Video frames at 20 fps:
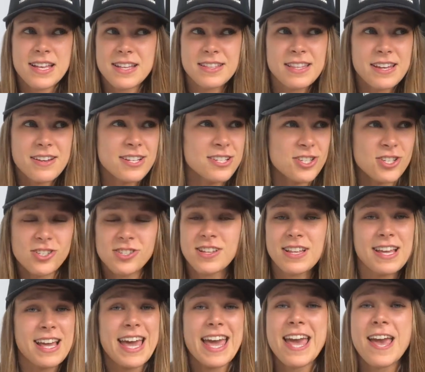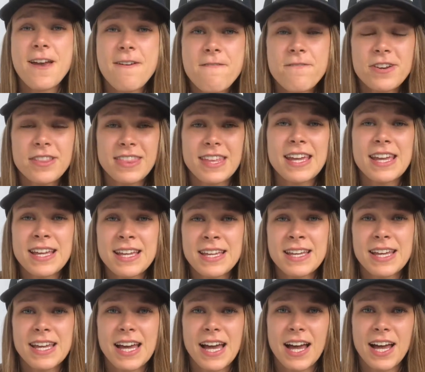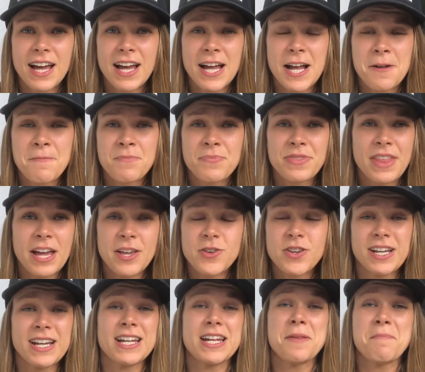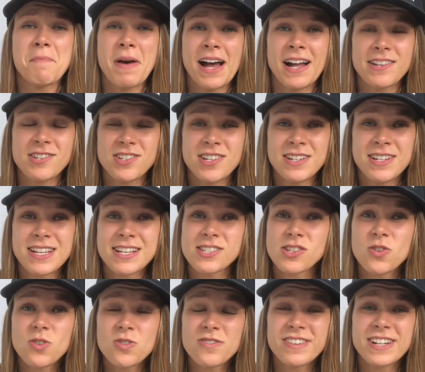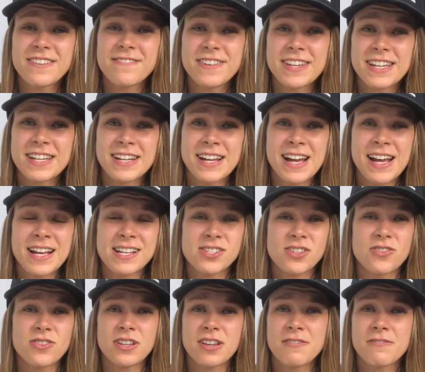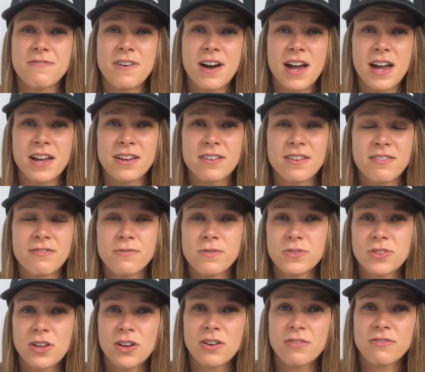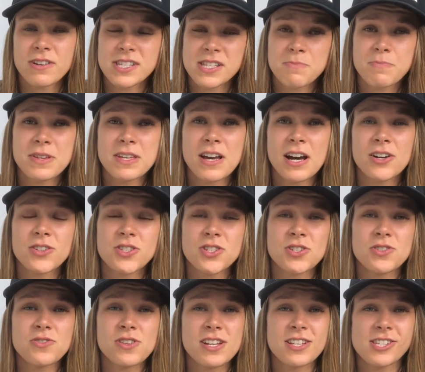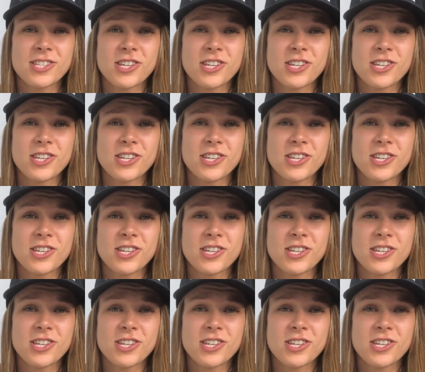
there's just like everything that you can imagine is already veganized, or you can find the recipe how to do it.